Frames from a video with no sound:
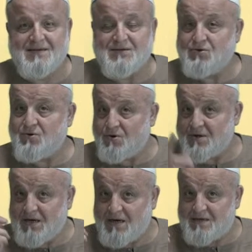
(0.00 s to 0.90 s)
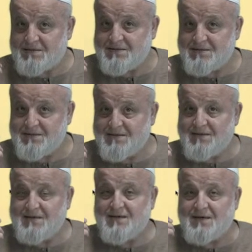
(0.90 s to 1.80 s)
You go and ask
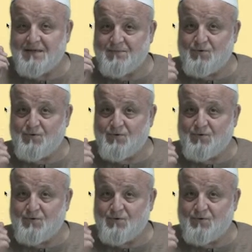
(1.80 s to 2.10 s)
the